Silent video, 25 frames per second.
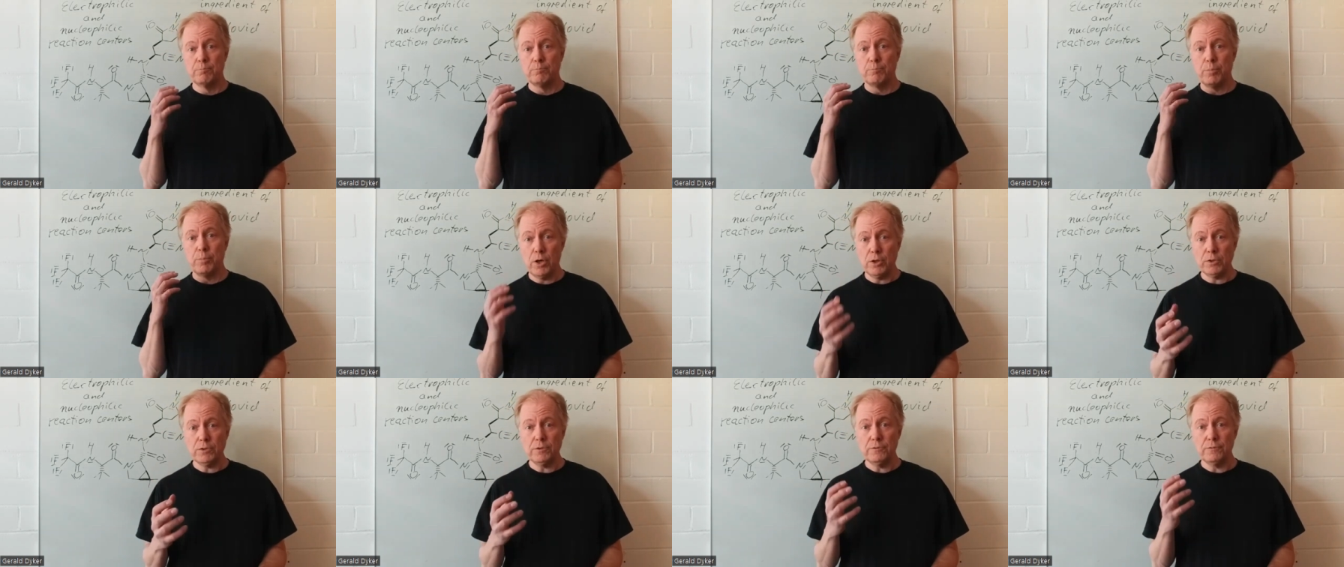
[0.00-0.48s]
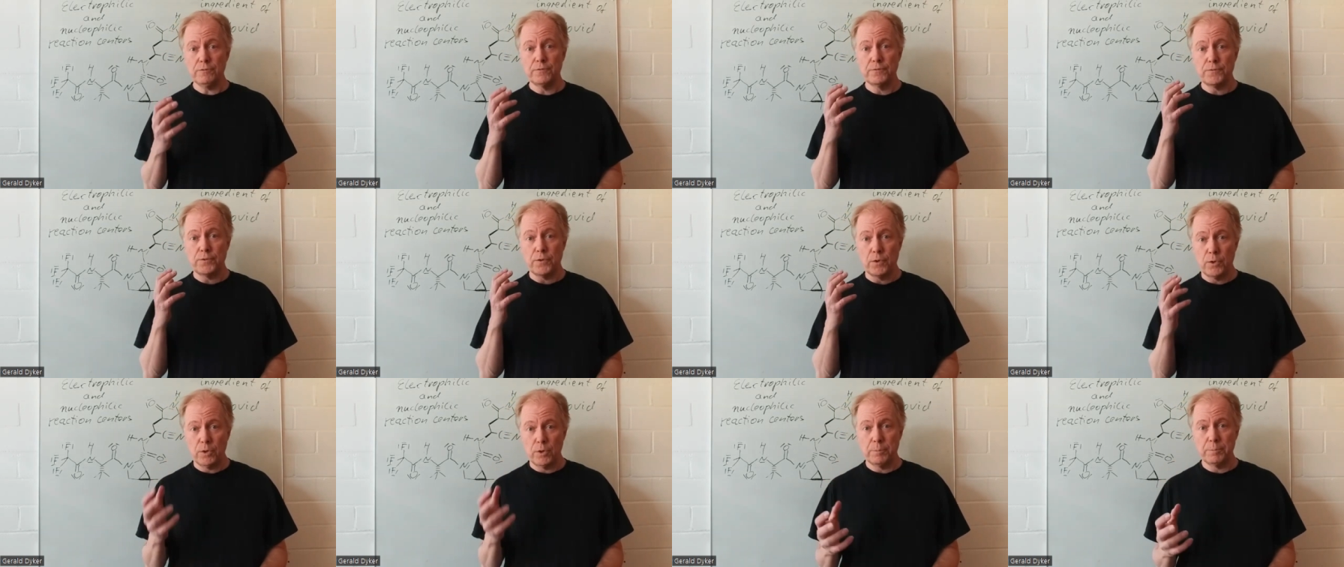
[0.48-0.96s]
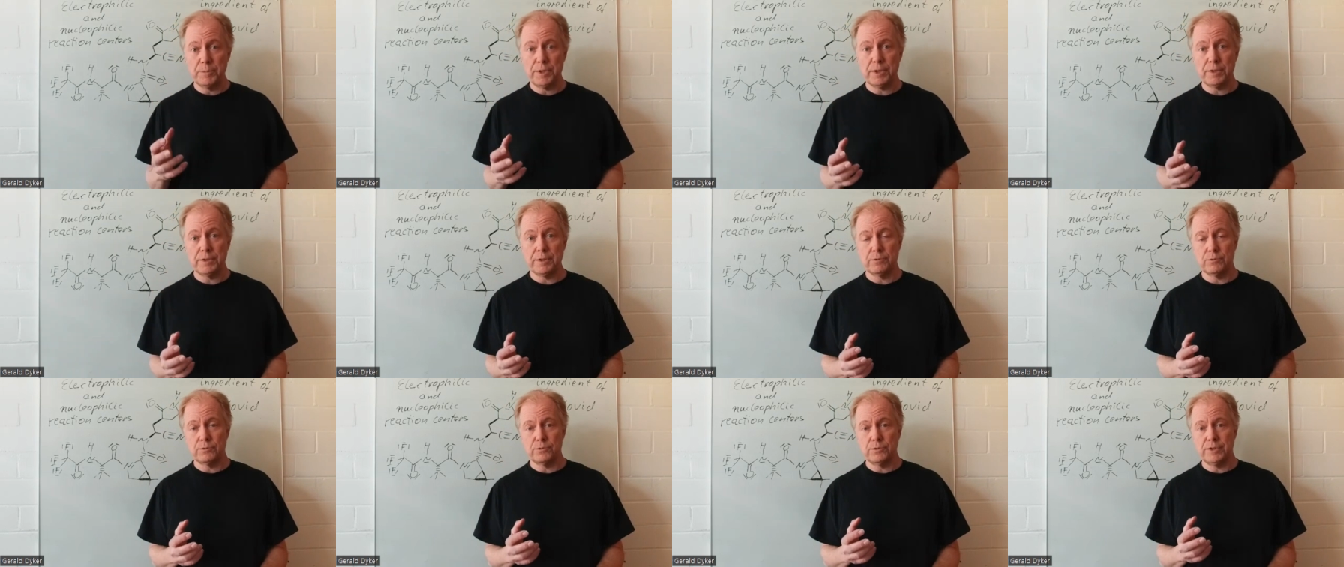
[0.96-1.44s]

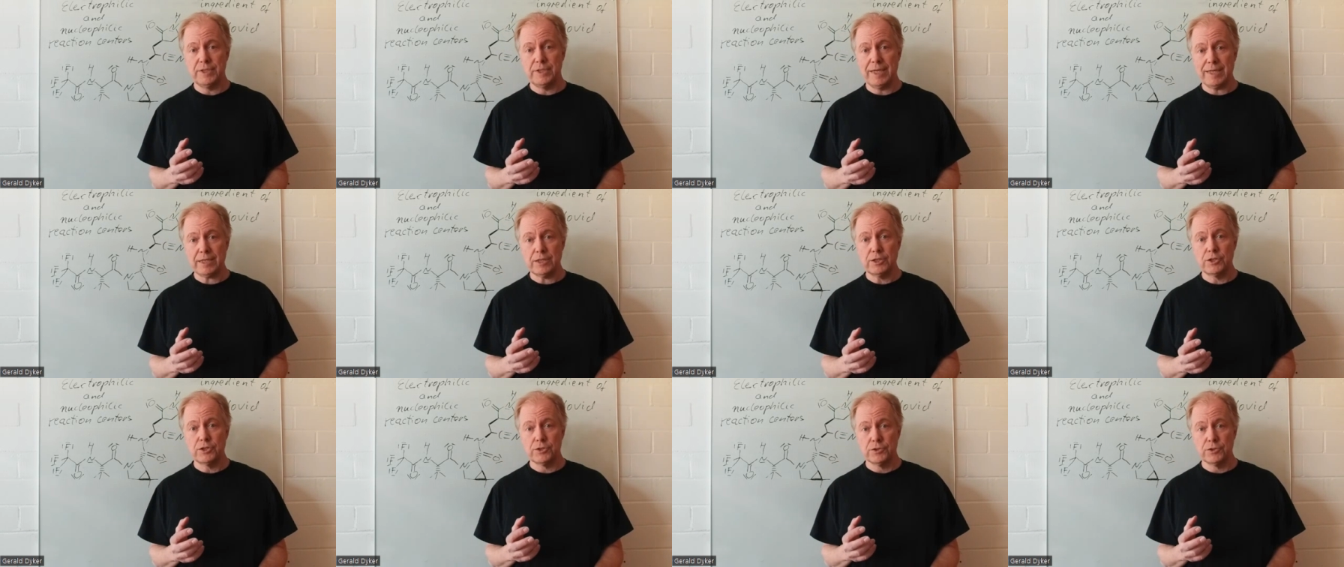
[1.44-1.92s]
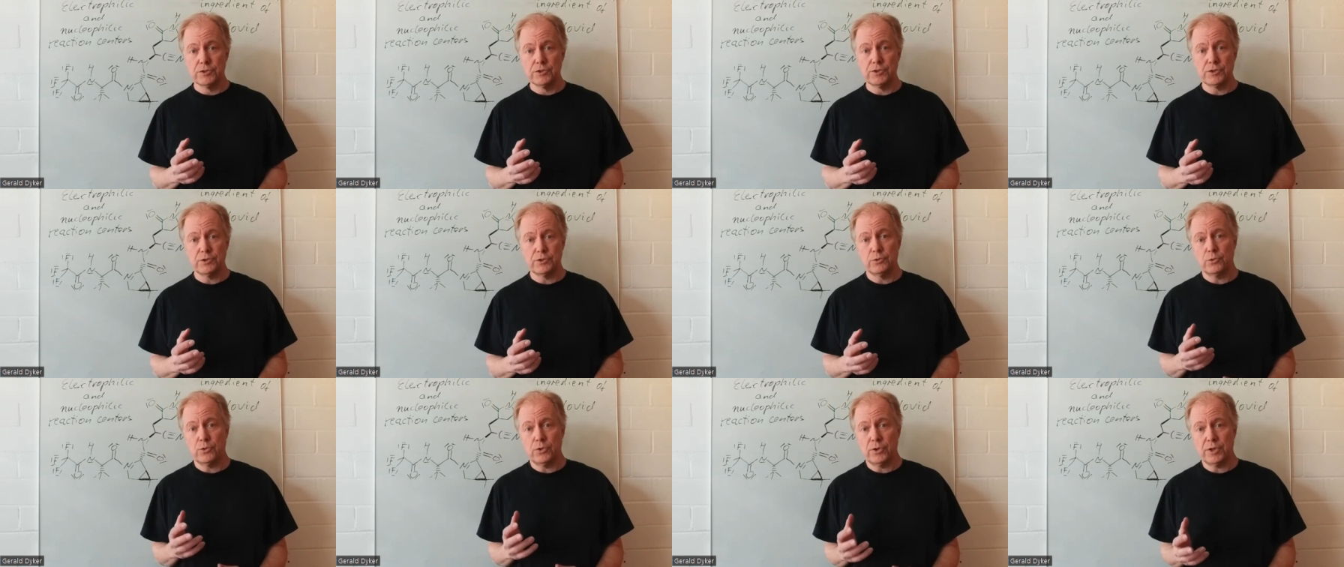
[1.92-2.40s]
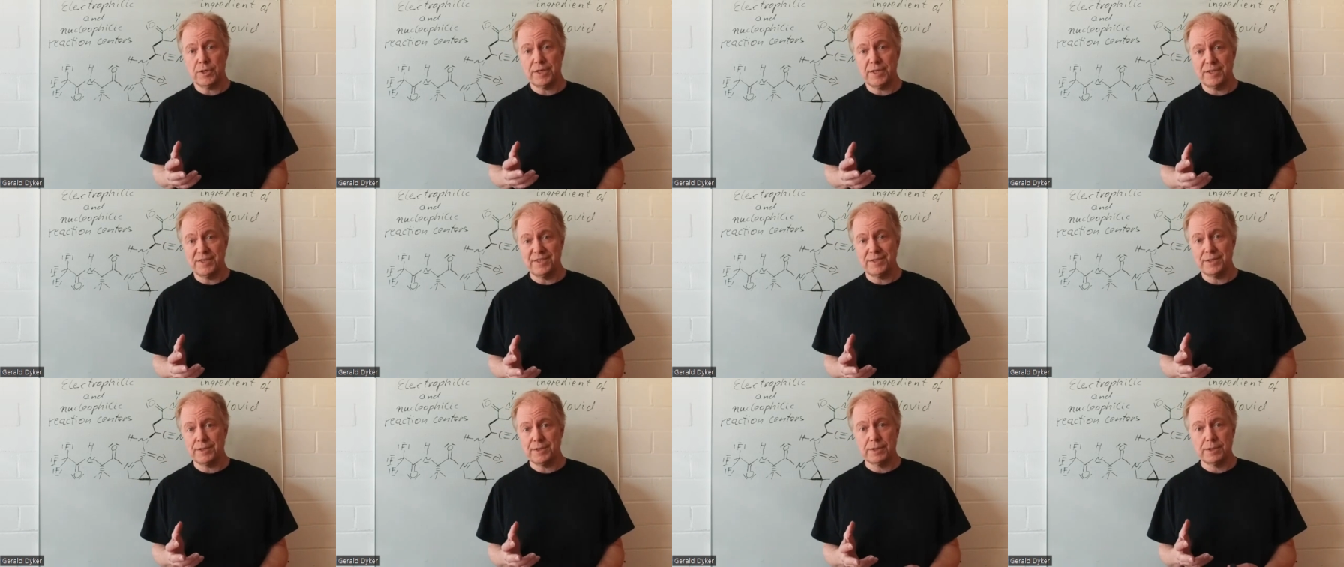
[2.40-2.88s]
bond-forming reactions in
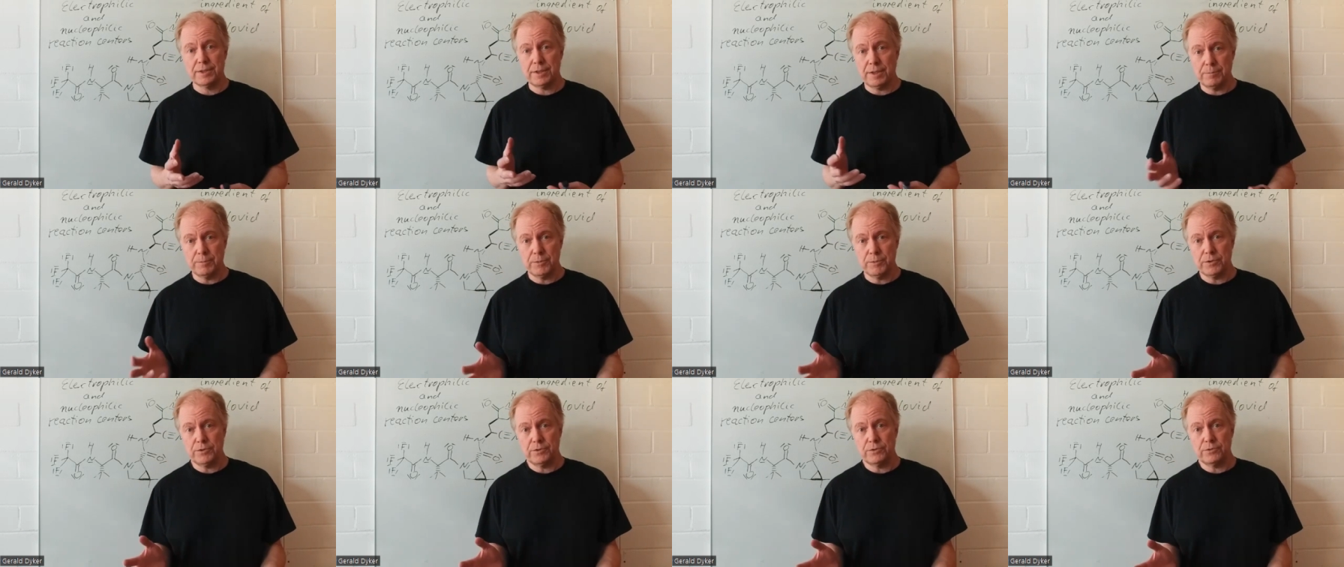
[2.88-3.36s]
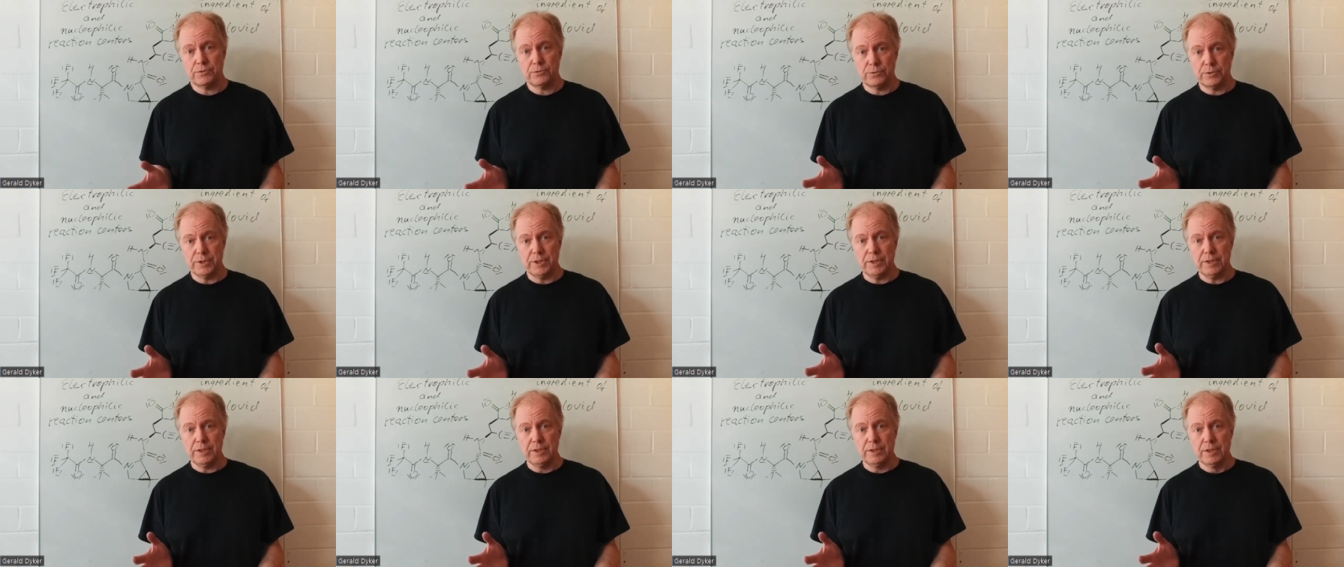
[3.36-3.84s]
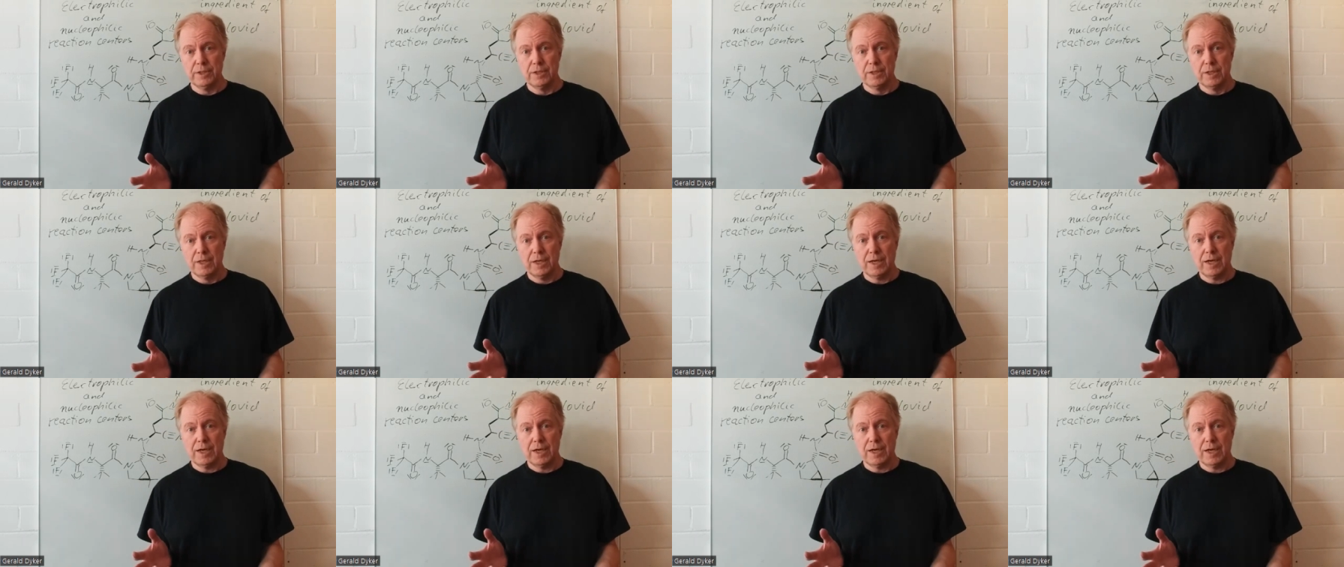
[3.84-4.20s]
organic chemistry